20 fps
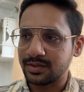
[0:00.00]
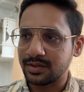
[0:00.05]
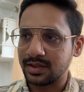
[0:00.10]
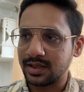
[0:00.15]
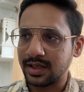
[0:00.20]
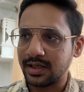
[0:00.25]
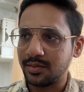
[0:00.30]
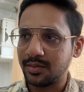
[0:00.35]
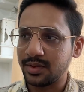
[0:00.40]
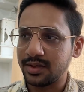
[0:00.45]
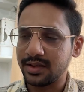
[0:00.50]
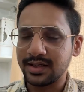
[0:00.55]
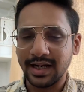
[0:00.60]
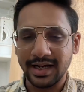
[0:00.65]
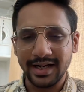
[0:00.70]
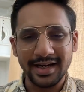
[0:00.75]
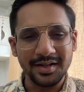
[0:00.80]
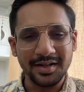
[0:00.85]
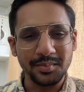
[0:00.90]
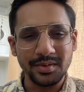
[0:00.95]
anybody
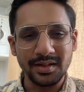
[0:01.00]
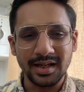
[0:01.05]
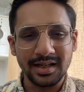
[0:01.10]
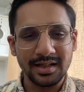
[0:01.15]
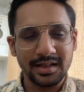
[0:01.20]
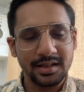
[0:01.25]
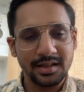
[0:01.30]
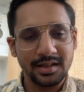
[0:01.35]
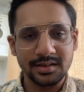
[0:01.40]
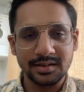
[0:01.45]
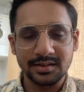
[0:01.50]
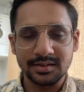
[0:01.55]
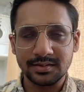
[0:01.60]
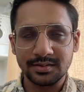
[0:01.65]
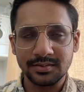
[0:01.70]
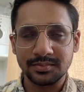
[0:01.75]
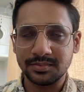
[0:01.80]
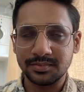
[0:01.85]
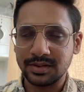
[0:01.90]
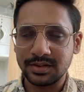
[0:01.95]
guiding me. I think
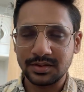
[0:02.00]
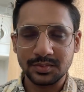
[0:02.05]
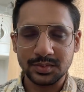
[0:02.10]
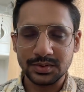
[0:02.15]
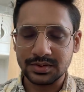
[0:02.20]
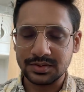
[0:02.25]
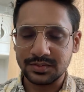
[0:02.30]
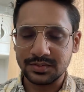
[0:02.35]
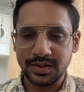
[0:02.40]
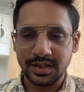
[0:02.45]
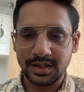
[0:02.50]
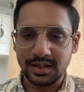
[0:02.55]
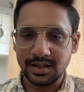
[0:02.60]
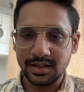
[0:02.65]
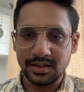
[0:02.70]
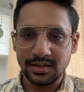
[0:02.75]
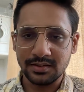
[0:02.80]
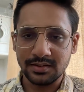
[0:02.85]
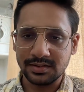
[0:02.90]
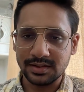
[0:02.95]
it was
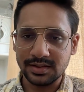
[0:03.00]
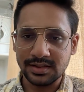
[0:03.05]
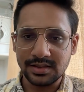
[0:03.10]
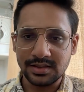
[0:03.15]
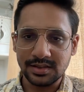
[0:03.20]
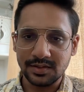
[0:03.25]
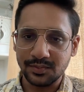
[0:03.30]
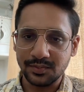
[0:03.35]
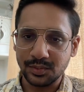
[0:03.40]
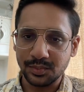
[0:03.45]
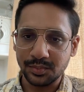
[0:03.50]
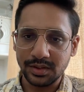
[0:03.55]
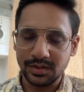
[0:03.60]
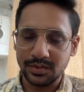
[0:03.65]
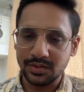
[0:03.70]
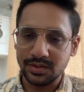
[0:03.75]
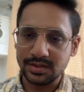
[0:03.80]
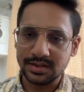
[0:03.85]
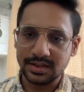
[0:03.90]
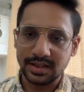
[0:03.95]
very easy for me
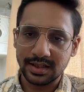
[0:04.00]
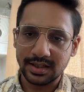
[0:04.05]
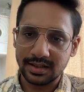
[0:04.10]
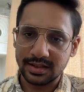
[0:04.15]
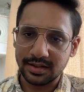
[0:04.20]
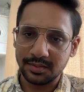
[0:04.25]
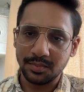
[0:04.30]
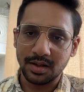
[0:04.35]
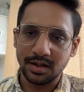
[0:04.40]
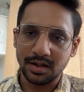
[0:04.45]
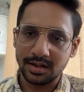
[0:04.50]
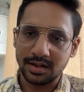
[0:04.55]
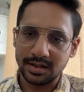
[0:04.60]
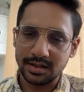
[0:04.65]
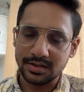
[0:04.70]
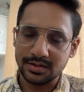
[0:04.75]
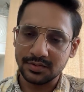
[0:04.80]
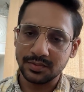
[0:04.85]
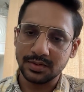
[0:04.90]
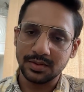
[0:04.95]
to decide that
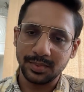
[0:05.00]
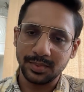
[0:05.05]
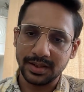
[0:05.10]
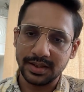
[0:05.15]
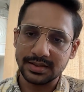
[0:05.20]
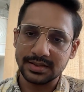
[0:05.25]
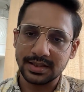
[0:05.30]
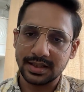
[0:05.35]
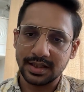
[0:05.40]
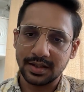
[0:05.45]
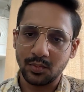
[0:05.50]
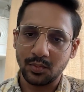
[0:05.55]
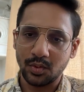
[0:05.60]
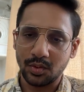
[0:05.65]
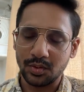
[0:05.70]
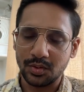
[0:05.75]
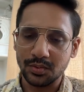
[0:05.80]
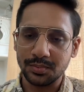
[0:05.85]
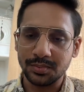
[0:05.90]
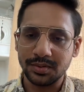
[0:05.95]
marketing is the place that I
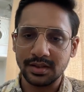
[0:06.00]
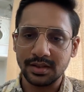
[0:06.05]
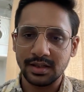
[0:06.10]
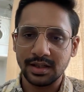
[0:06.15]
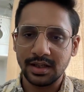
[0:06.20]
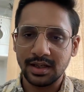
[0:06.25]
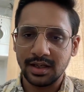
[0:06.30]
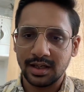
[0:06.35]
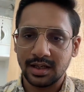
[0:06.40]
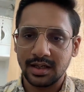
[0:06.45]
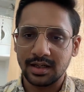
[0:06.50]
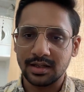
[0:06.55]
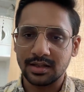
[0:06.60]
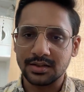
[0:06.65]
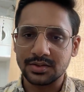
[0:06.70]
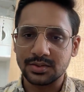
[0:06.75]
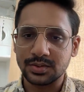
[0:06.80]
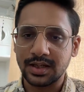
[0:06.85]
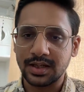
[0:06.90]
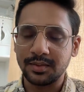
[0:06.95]
want to be.
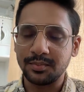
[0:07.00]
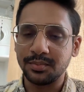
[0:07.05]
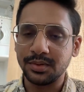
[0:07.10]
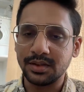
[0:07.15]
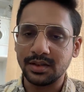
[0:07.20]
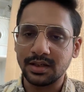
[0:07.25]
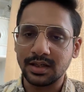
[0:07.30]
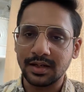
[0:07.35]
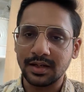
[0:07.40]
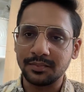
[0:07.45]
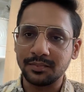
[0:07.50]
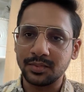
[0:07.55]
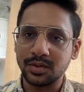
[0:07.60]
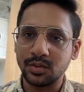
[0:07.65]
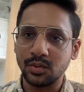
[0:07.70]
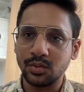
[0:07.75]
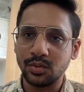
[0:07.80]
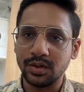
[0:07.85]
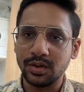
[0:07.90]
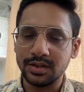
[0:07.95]
So I'm the
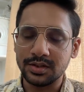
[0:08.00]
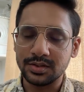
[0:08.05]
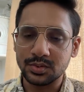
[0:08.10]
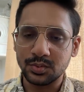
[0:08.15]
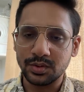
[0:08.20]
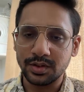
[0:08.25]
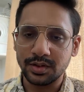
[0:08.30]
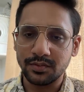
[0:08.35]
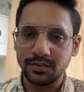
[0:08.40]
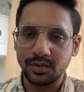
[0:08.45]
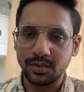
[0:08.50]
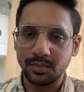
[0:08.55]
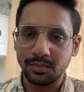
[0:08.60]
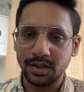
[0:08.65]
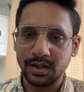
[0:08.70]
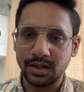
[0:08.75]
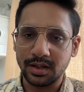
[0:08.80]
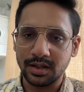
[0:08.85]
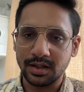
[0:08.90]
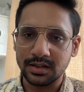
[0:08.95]
only student from
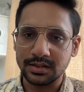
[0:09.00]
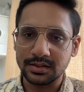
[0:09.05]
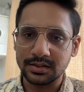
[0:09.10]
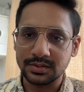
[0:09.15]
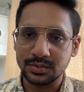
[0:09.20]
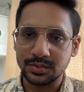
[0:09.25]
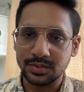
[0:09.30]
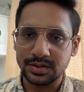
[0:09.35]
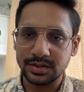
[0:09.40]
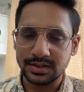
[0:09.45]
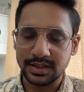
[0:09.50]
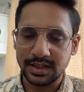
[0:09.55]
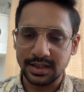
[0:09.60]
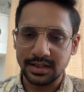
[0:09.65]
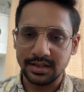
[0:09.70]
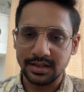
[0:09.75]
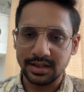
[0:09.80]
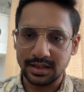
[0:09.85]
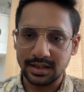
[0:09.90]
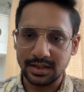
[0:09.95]
my class who
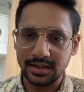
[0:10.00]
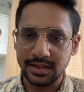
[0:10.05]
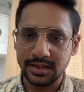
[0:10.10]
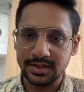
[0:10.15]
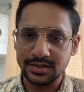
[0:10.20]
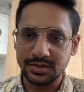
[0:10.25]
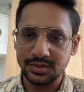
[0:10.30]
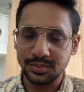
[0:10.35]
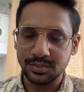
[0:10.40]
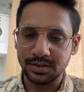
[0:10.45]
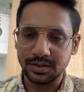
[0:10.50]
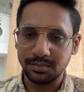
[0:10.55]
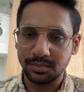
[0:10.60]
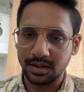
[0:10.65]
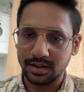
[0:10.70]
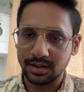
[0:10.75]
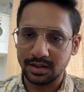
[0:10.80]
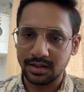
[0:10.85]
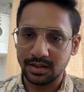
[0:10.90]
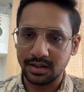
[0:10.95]
decided that he needs to be in
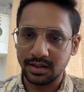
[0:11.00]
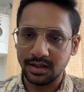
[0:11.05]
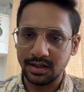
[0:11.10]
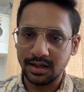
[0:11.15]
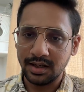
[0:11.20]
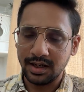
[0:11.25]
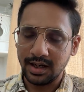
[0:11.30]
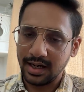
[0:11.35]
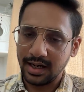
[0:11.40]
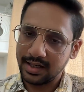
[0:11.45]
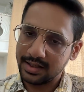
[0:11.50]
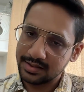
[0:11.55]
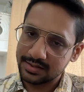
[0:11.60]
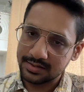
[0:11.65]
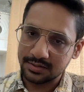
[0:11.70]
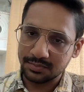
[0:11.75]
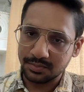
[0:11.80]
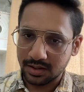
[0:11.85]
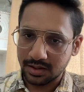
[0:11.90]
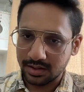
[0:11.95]
marketing and is
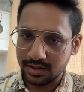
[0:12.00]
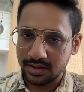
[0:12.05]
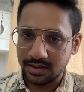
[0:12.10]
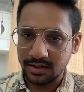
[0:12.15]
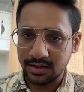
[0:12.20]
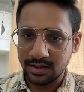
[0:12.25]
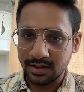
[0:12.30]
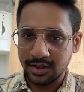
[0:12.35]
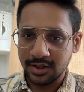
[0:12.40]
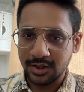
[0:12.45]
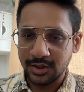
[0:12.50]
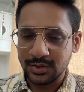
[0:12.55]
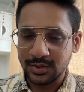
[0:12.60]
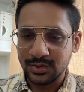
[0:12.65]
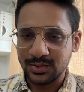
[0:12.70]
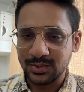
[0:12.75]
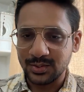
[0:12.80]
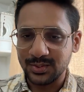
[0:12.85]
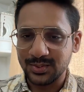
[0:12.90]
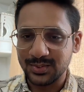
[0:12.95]
in marketing.
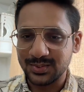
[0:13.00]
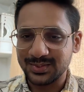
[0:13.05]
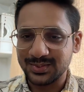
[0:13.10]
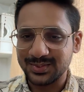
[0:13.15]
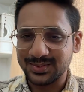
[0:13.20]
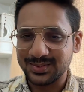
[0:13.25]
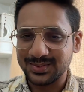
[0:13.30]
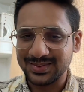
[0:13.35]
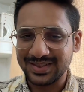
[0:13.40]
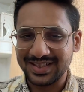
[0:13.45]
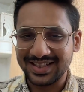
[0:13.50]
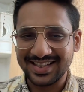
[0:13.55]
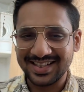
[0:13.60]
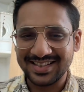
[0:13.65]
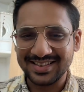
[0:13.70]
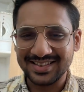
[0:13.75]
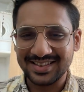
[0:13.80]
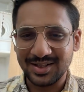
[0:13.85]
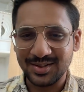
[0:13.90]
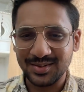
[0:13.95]
So that
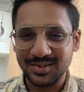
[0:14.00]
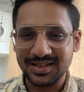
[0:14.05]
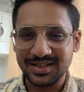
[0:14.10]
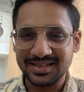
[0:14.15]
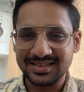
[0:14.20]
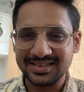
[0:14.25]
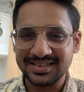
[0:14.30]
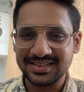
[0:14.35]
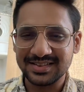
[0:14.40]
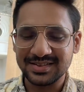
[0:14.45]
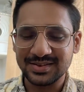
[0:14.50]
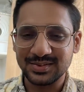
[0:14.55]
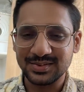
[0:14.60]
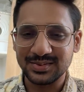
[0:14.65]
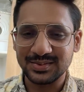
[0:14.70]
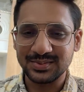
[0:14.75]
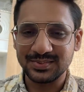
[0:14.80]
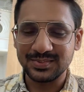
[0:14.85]
is how it is. So